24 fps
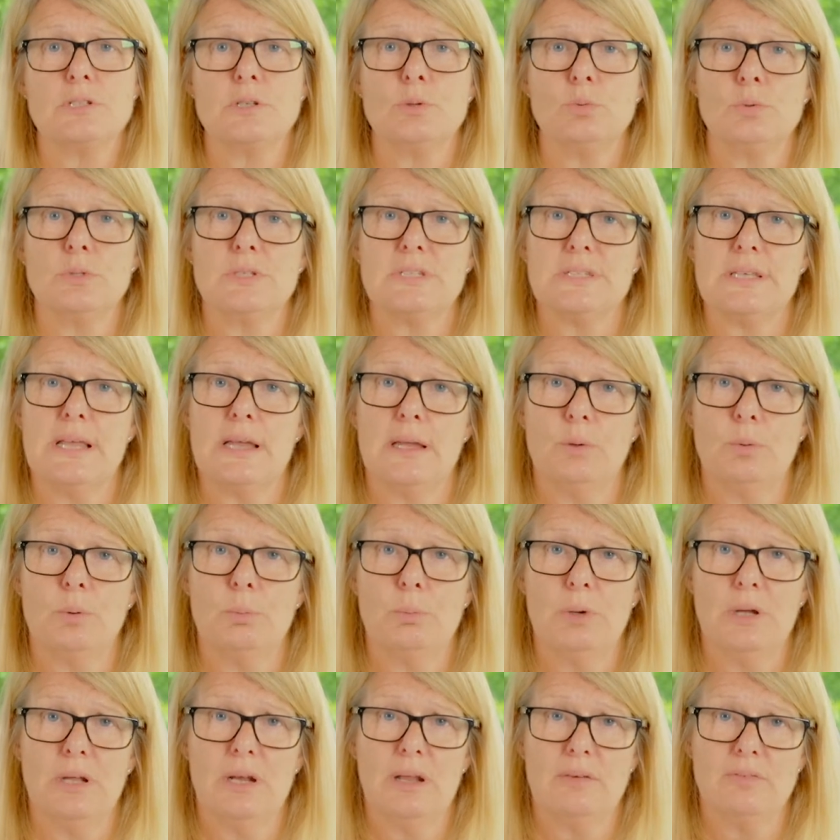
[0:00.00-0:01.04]
to one side when
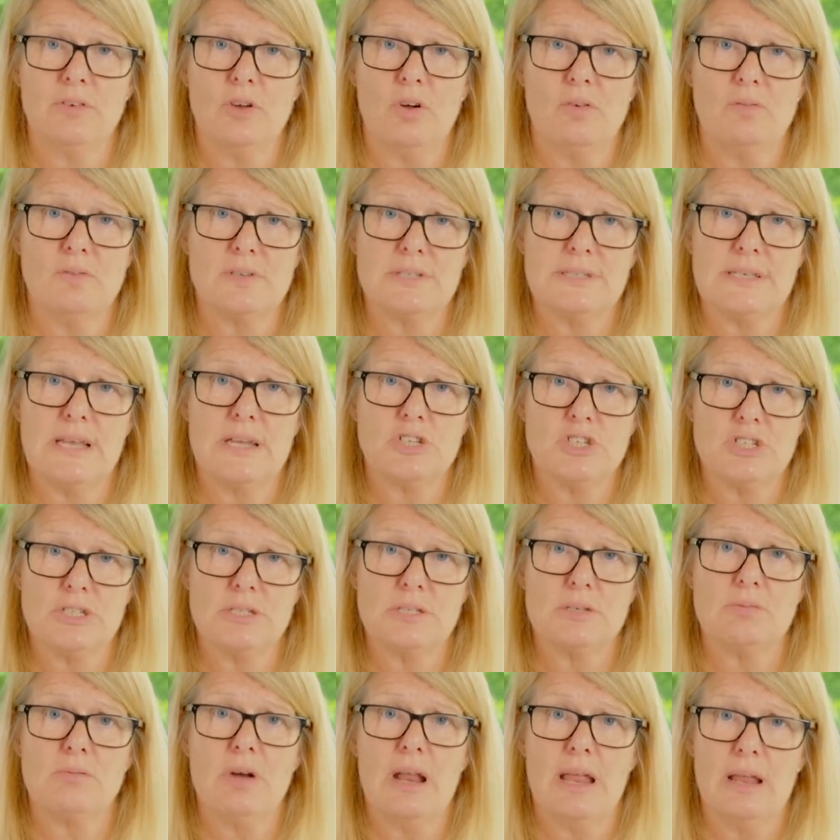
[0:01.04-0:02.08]
we're going to have
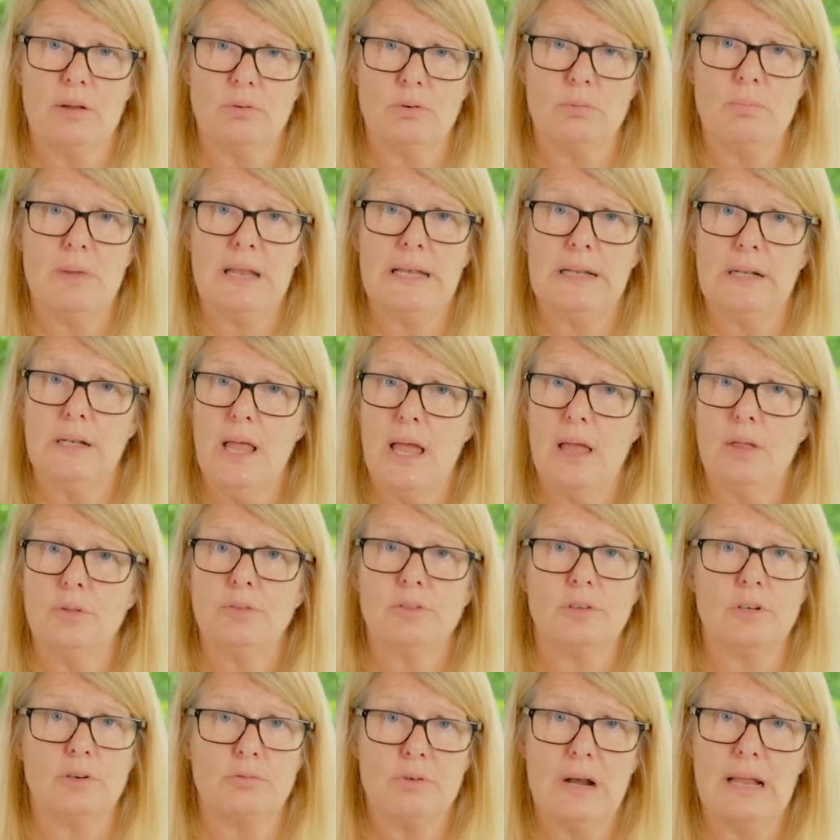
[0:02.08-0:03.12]
conversations around mental health
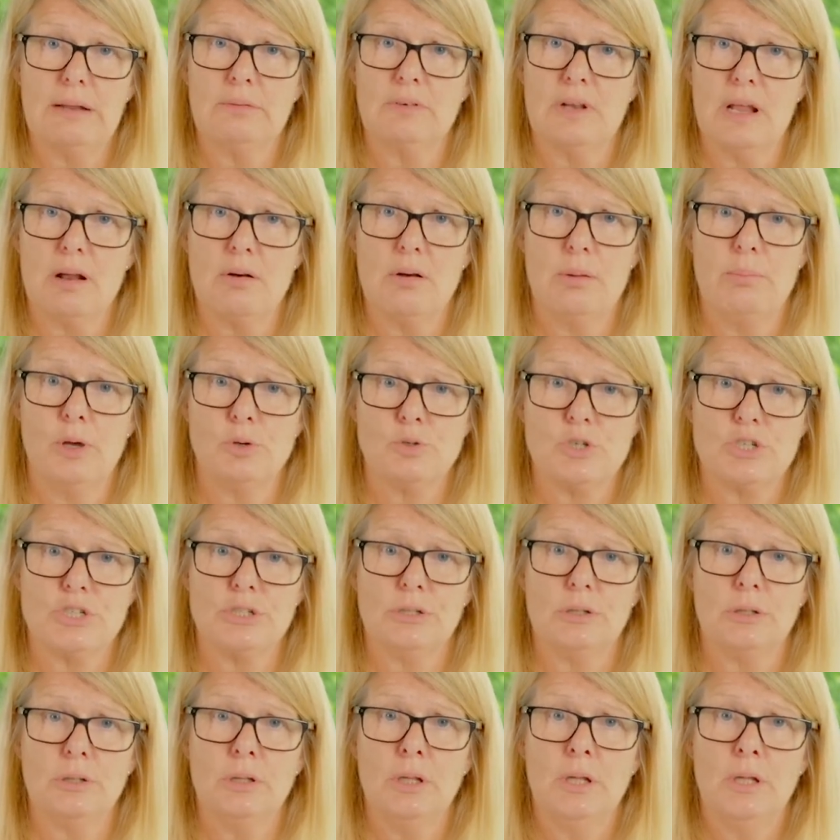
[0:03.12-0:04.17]
and around our
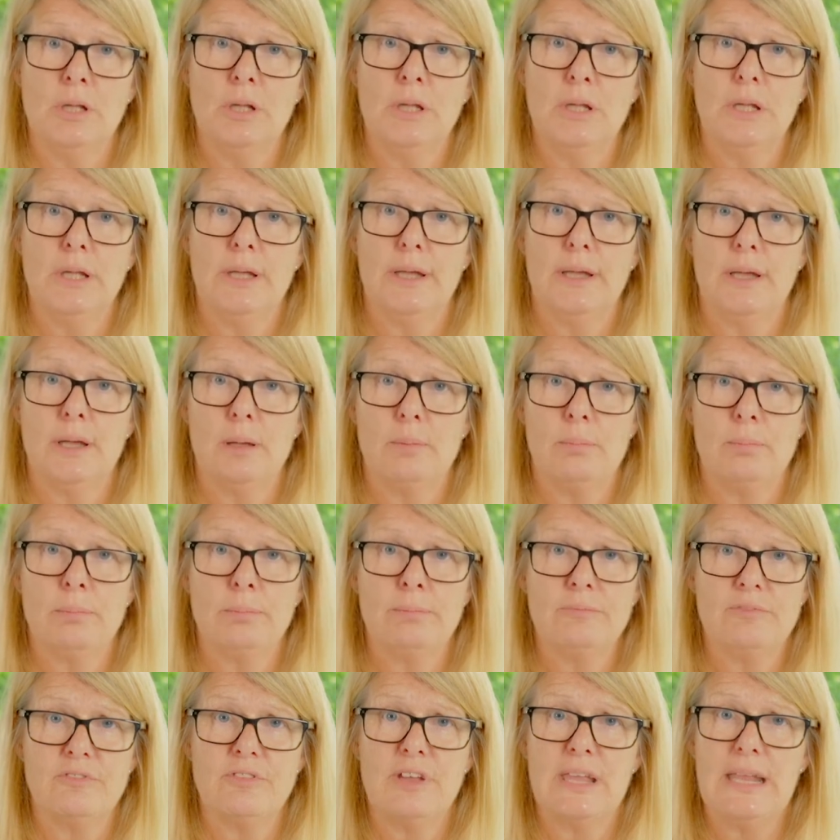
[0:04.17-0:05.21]
emotional
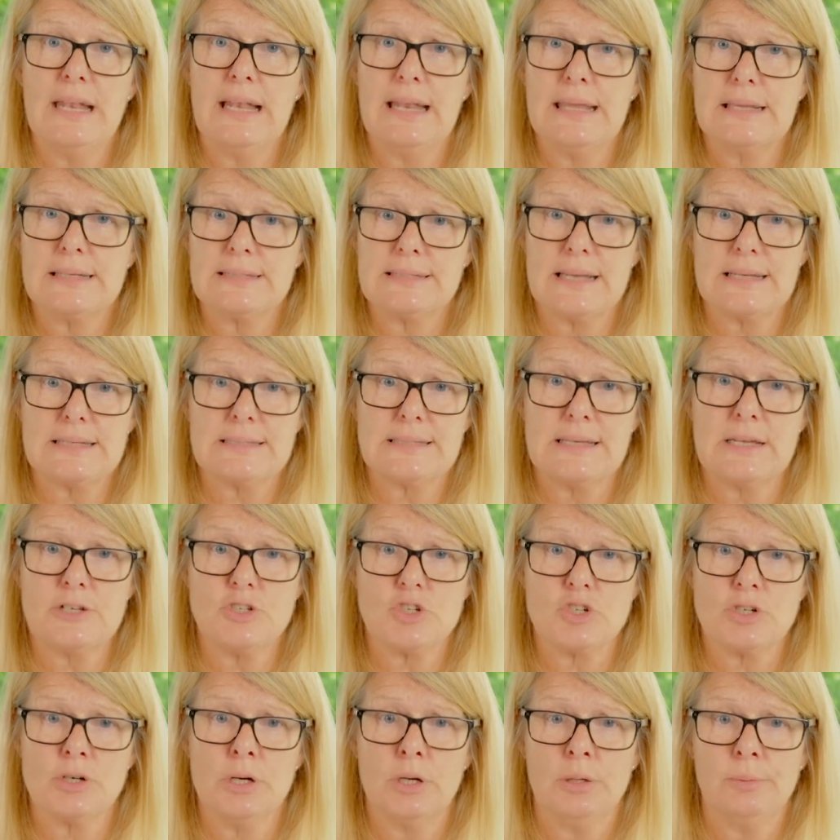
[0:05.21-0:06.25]
feelings,
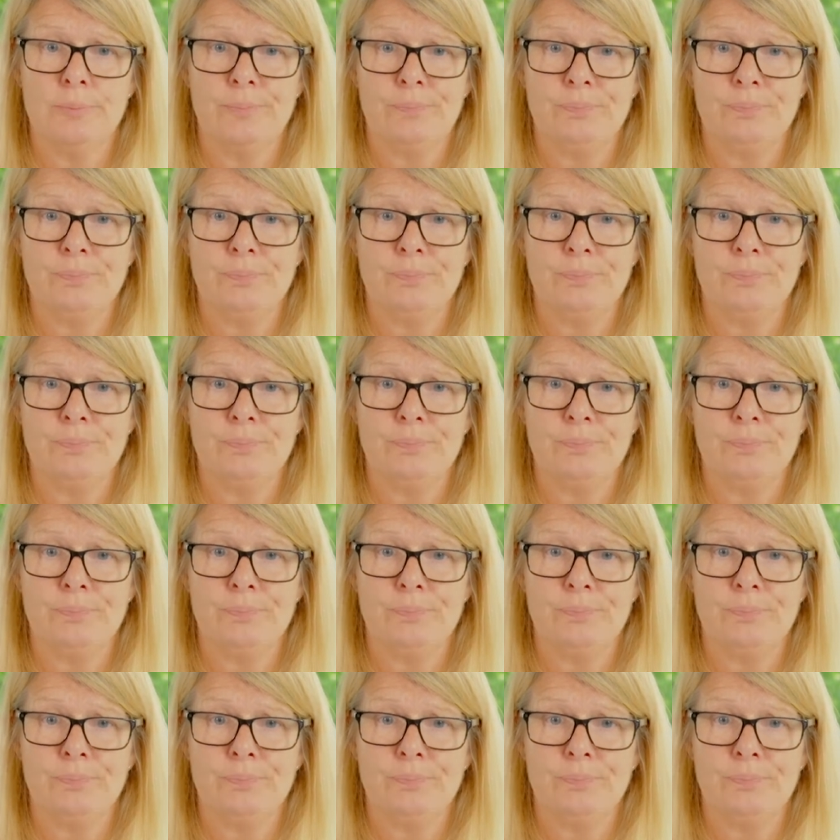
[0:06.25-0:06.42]
etc.